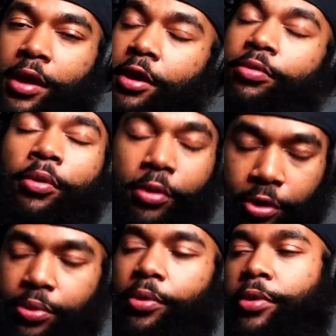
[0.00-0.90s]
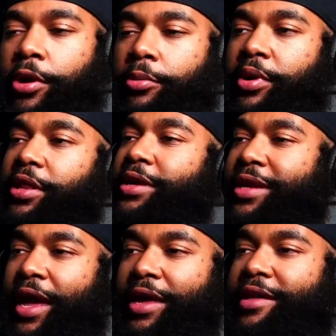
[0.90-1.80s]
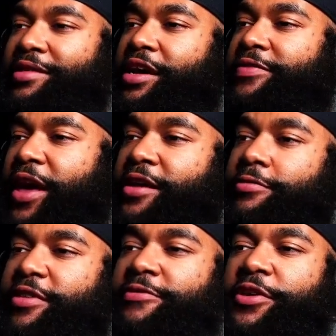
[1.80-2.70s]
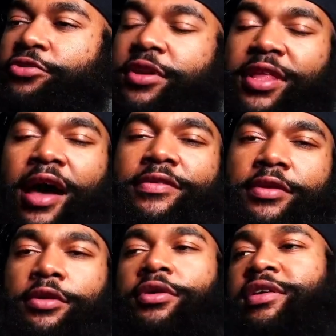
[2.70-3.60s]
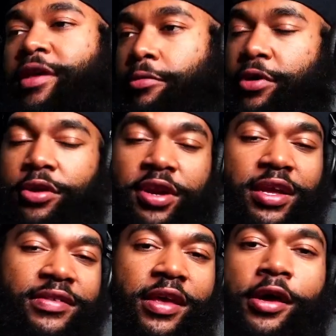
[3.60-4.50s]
For real, for real. But look, that ends off A Reece featuring a thousand Degreez and real nigga tell.